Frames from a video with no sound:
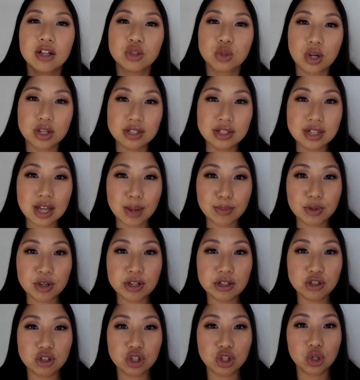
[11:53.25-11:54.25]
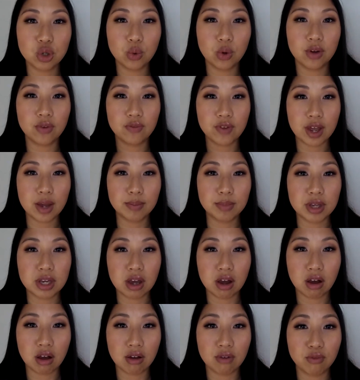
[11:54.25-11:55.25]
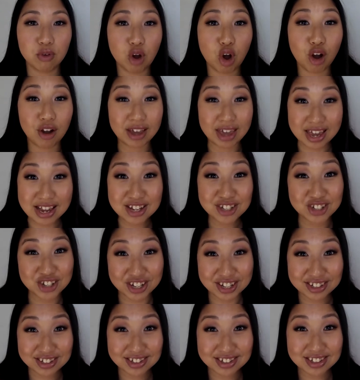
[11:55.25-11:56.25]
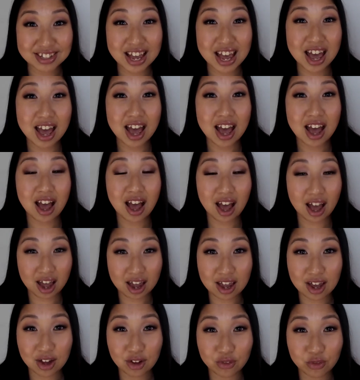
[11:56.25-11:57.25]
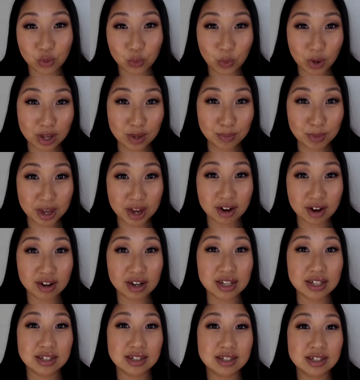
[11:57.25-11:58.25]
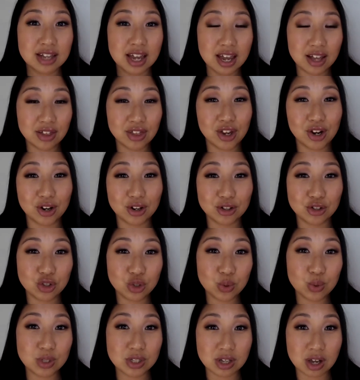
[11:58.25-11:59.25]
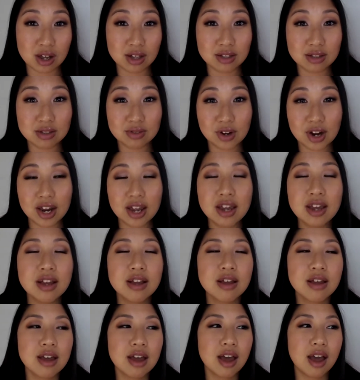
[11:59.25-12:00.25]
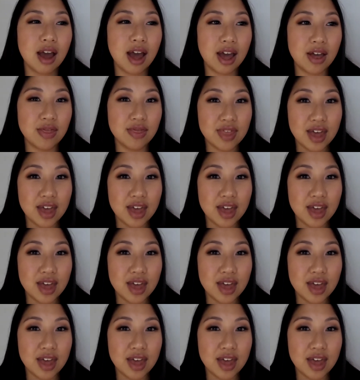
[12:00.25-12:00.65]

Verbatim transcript: so i was adopted into a family of caucasians i have white parents and their two sons right and